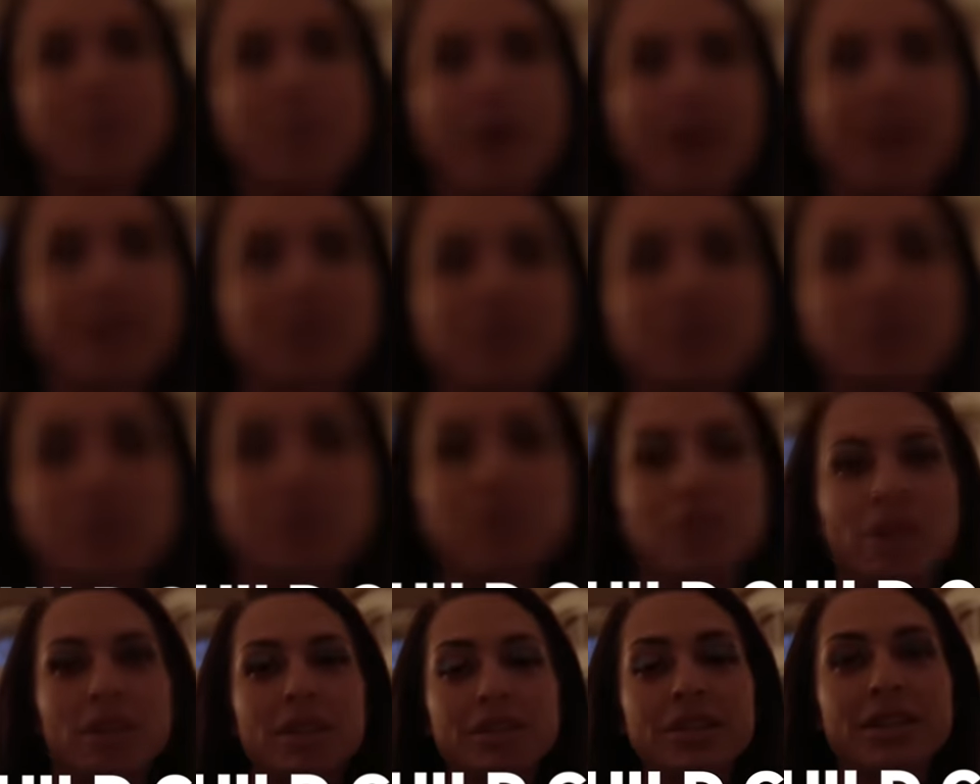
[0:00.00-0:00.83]
about it, there's
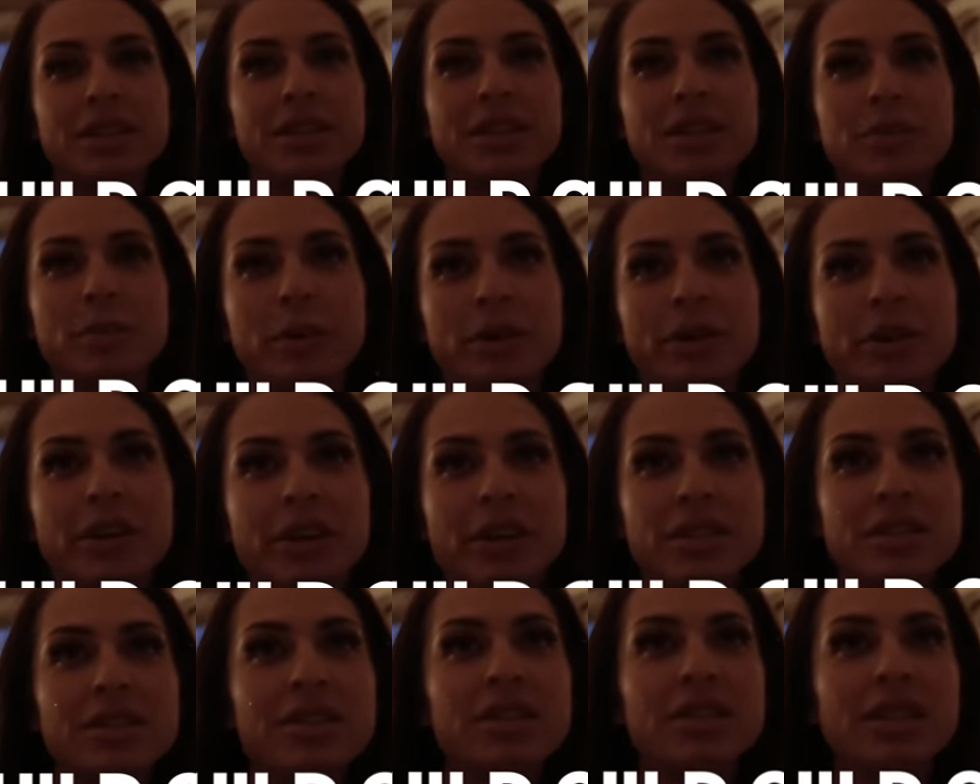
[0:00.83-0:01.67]
results and
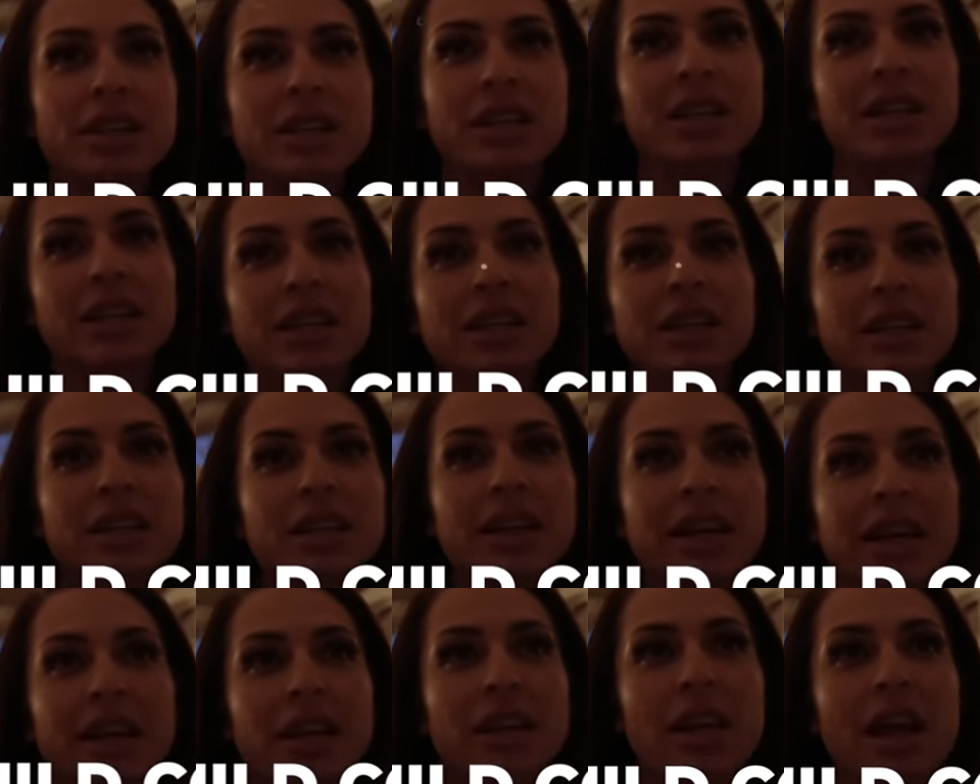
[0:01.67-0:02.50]
experience.
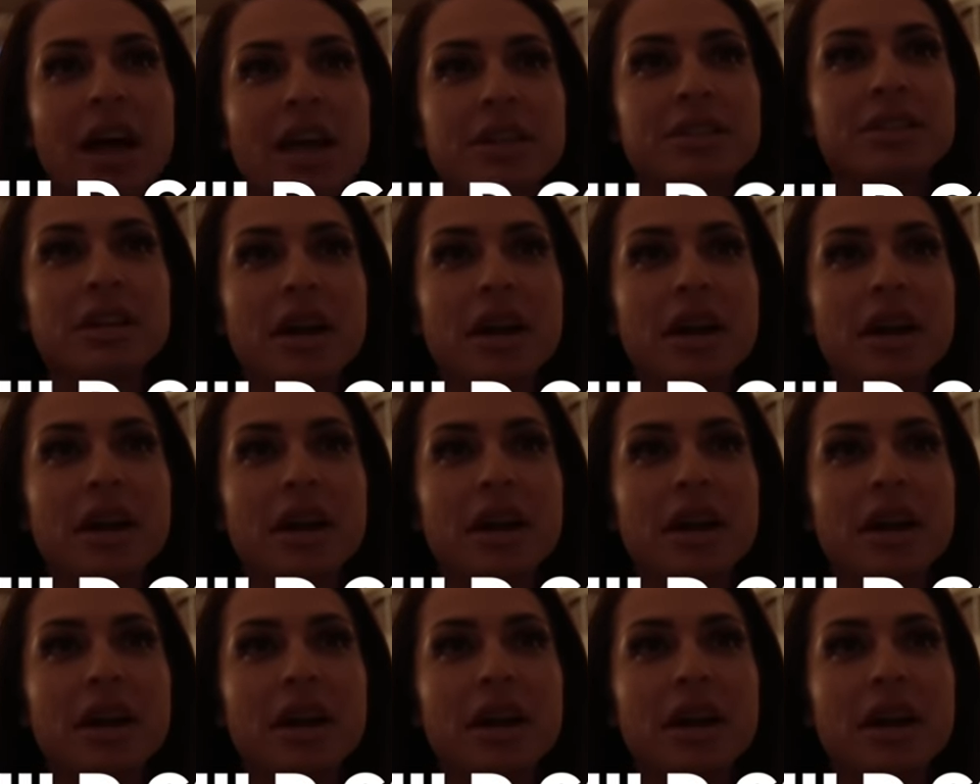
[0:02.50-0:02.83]
And a lot of